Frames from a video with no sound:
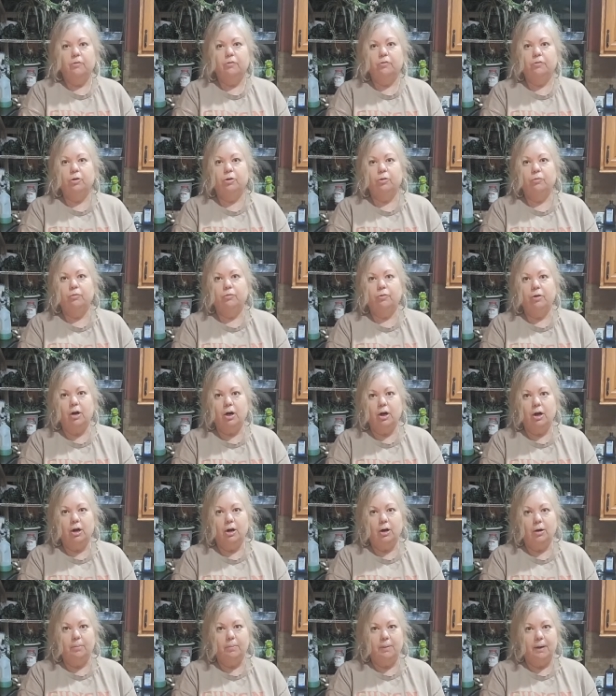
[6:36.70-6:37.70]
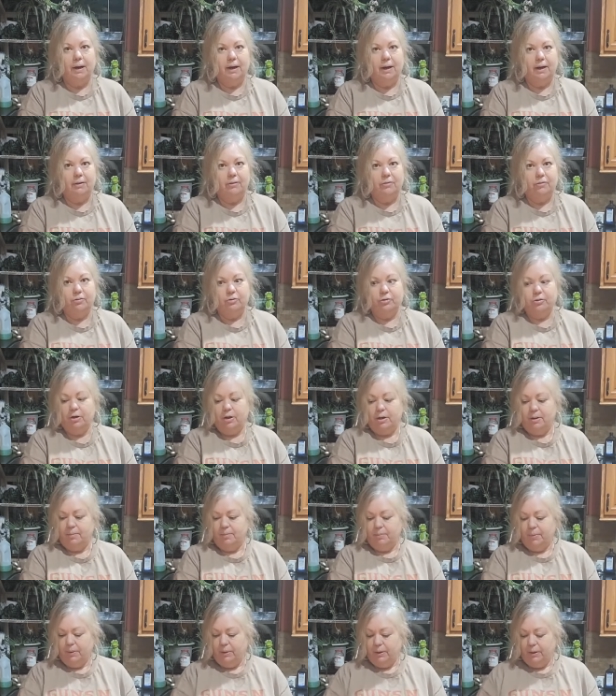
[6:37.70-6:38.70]
So far, my eyes are
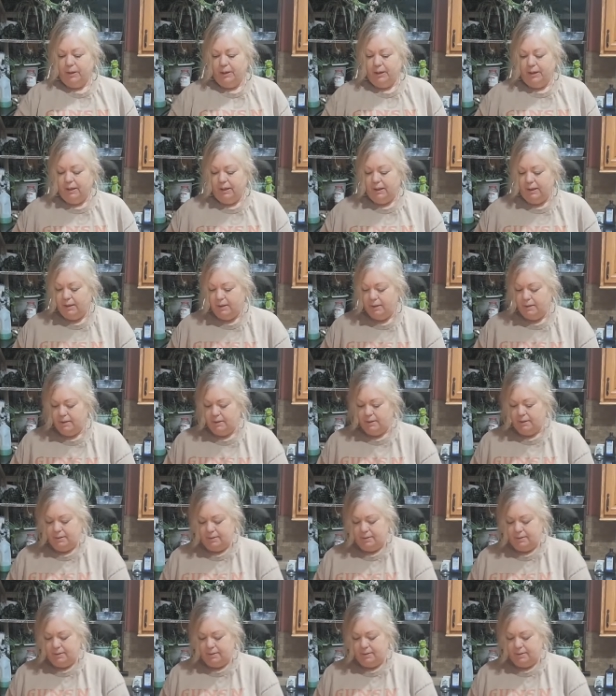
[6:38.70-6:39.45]
not burning.